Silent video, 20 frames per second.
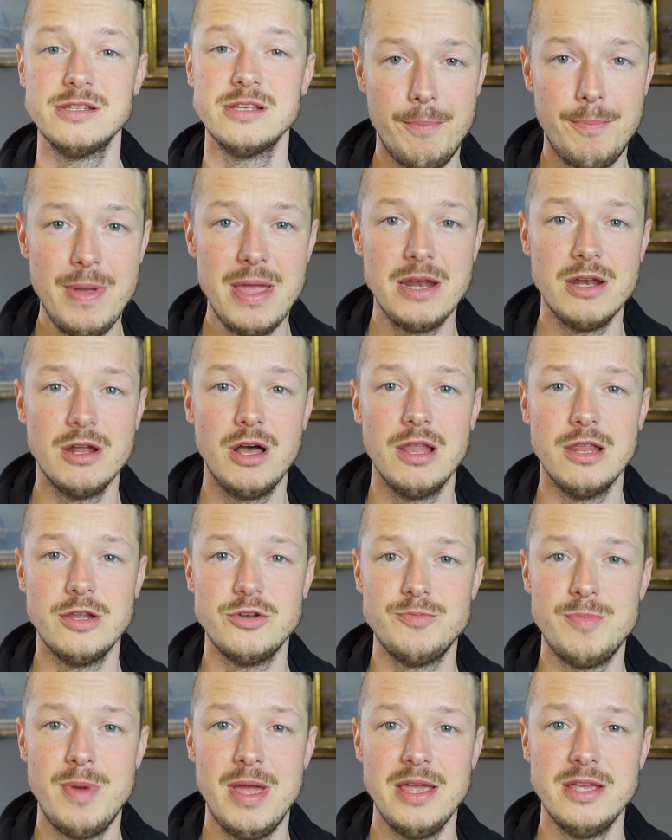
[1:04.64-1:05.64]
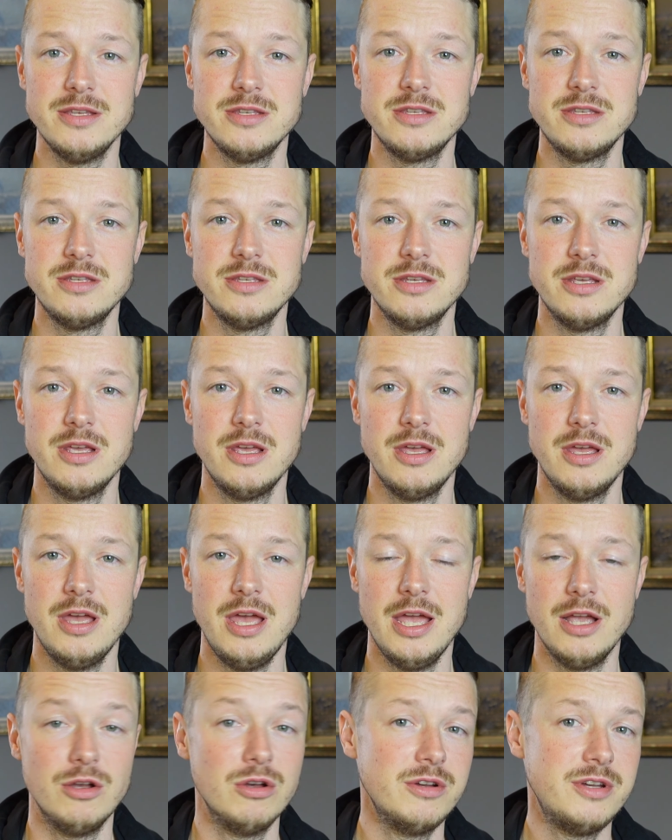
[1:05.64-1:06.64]
big knowledge base
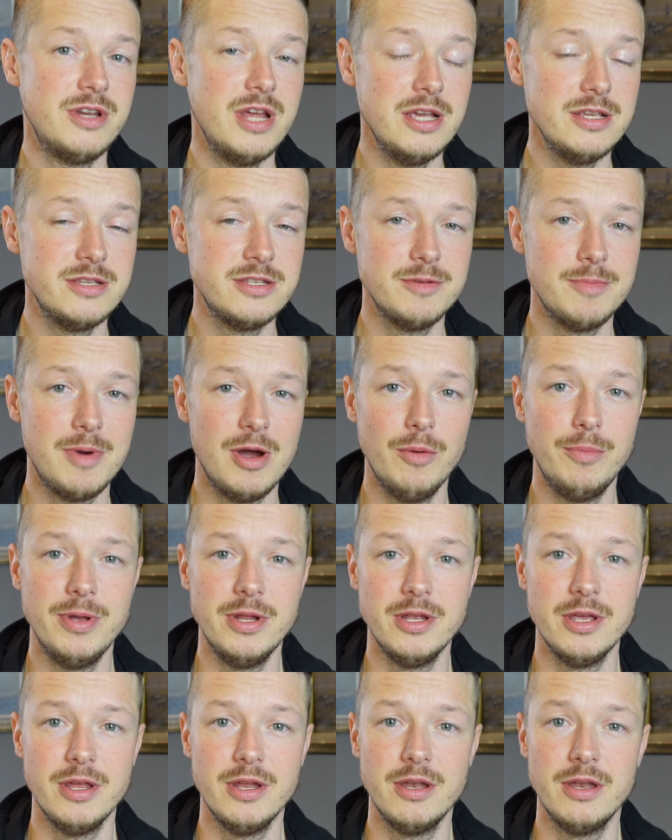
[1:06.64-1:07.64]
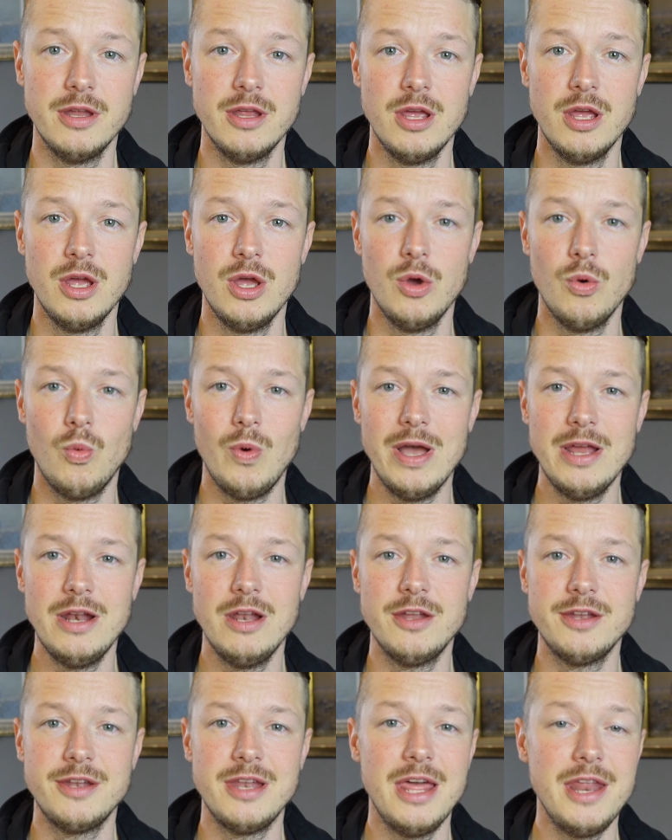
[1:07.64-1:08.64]
and good taste, in my opinion, why
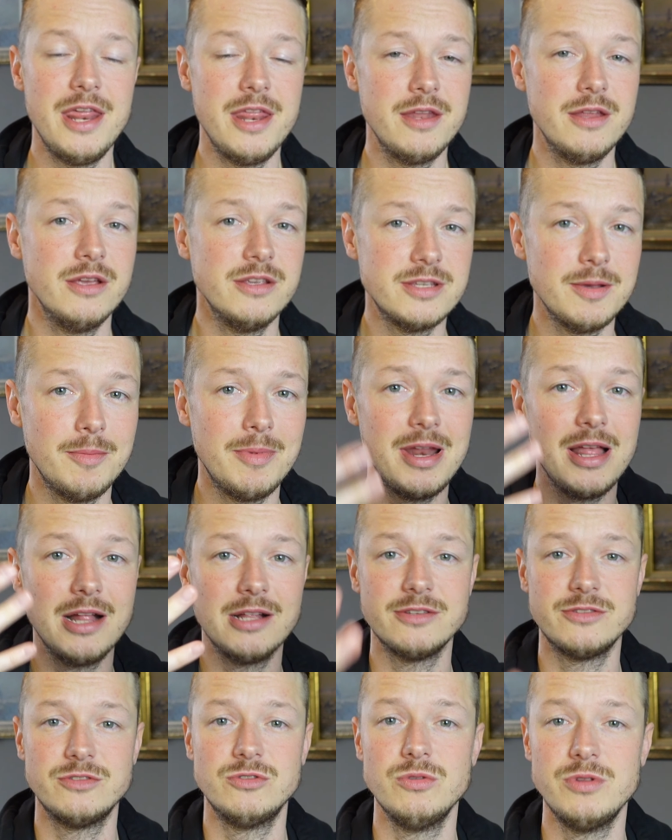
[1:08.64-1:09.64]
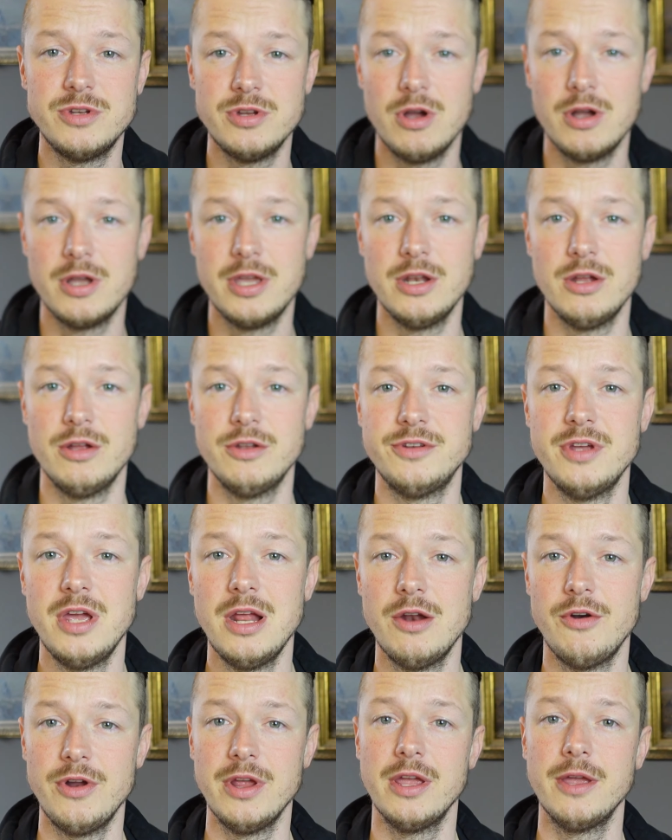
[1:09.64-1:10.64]
not let somebody else do the talking on
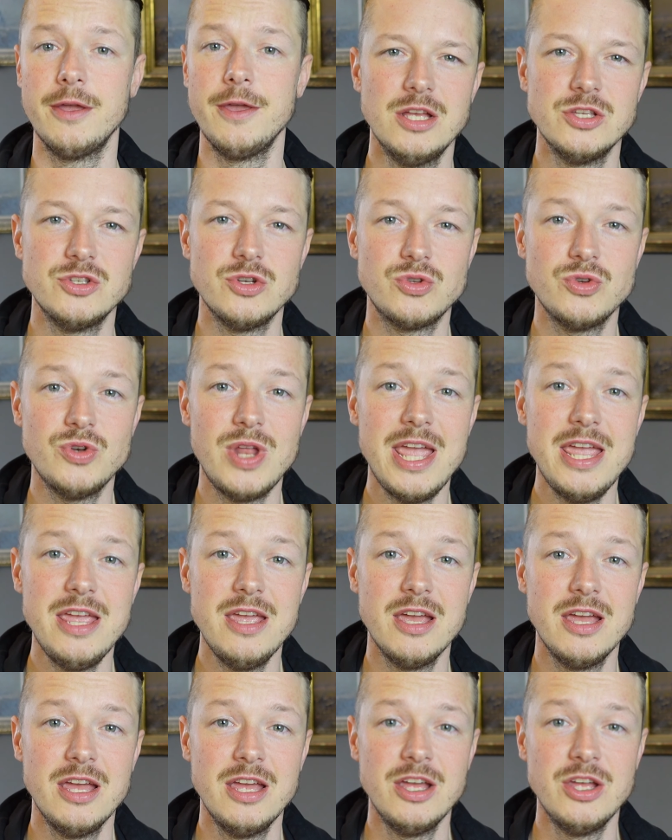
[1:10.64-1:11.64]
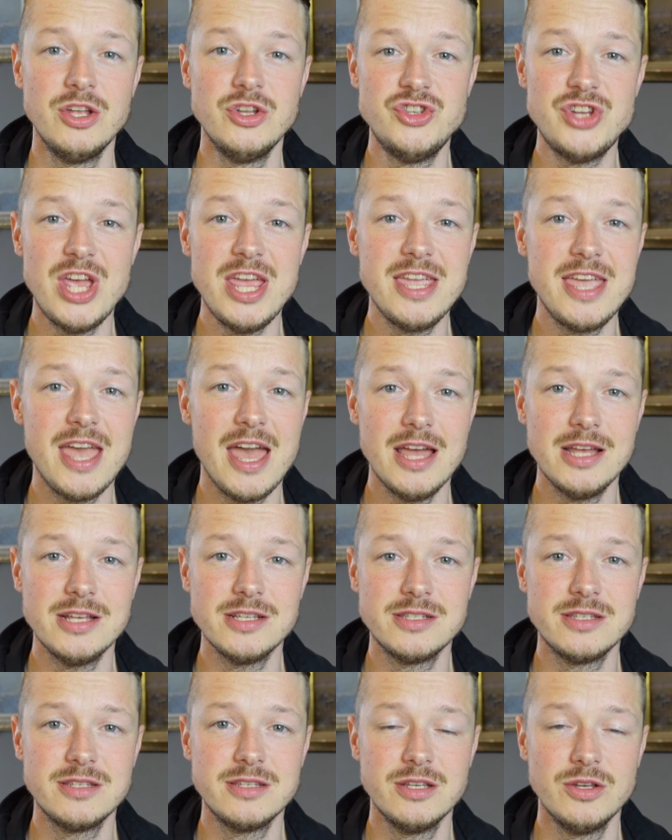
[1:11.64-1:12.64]
tailoring? So today,
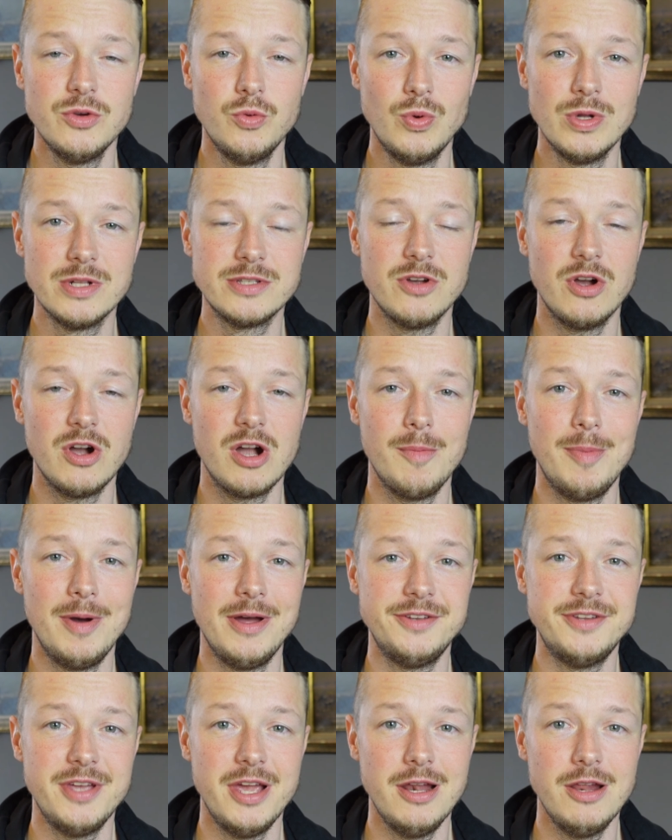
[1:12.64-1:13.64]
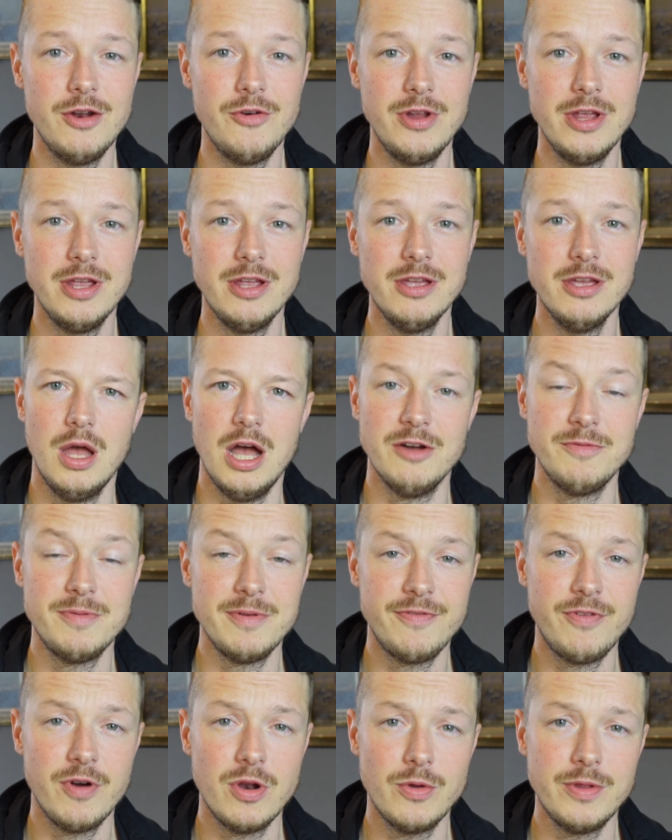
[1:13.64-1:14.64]
JCASS will talk about tailoring. I've been
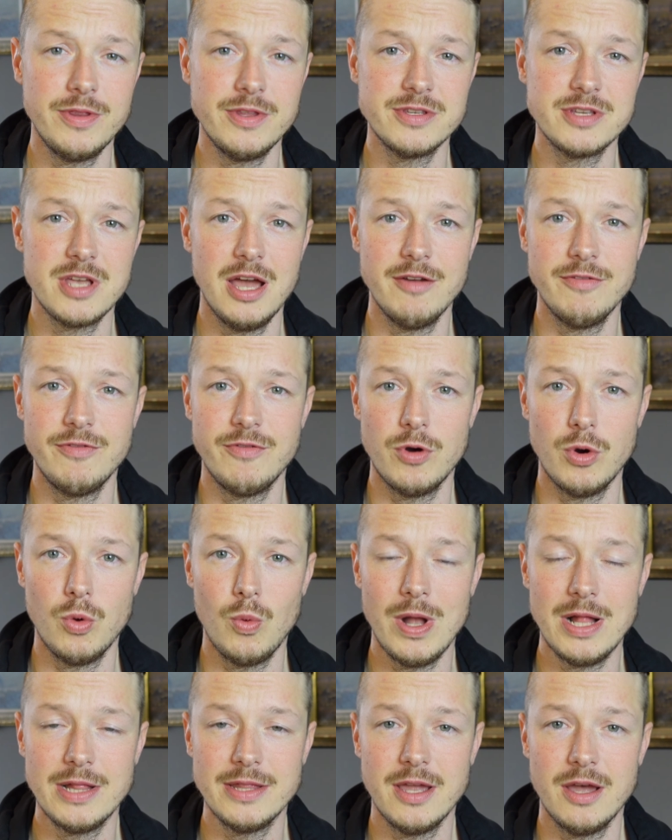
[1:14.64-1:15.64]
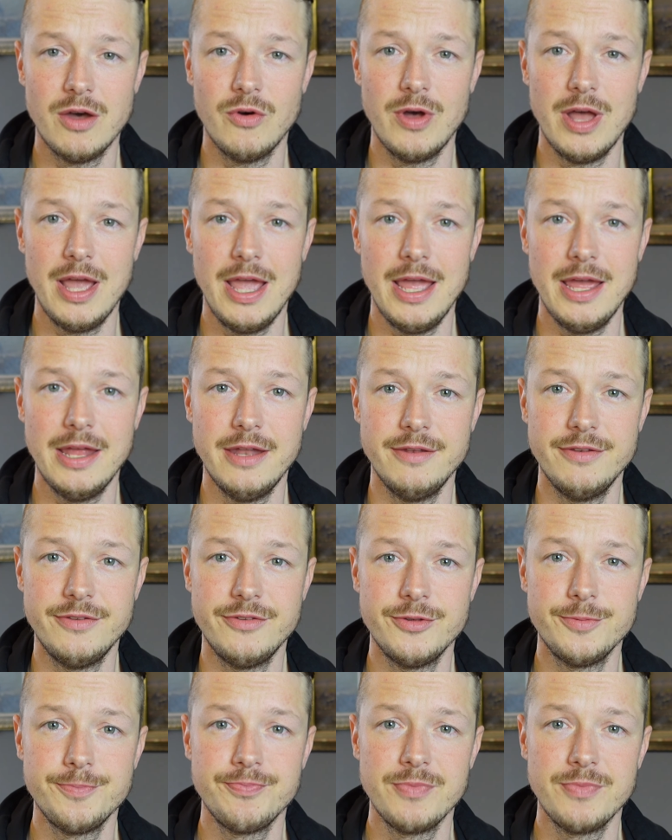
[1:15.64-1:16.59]
following this guy for a while now, and